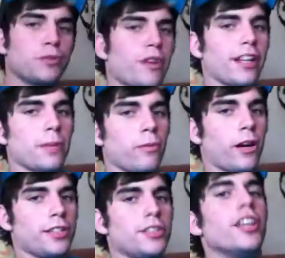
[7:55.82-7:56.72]
It's what I end up
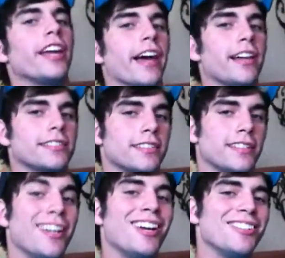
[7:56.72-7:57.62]
watching. Hey, guys.
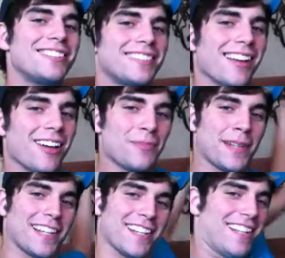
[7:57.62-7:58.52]
What's up?
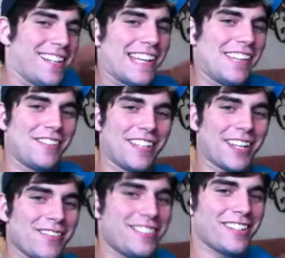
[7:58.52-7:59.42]
You want
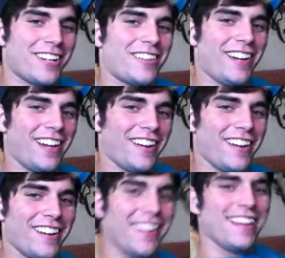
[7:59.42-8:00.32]
to come sit over
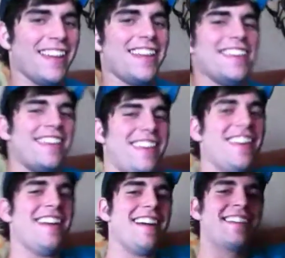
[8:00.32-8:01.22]
here?
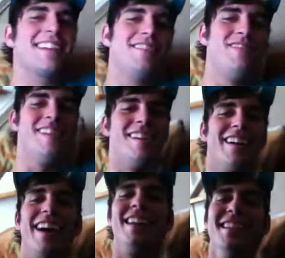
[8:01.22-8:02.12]
Yeah, come here,
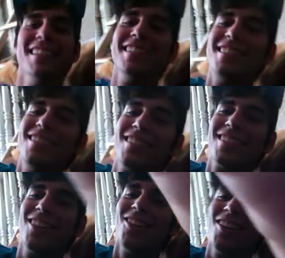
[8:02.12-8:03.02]
audience. You're
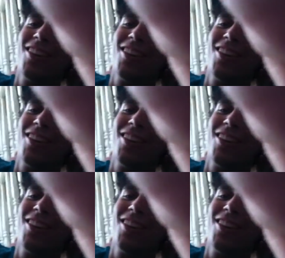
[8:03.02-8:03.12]
so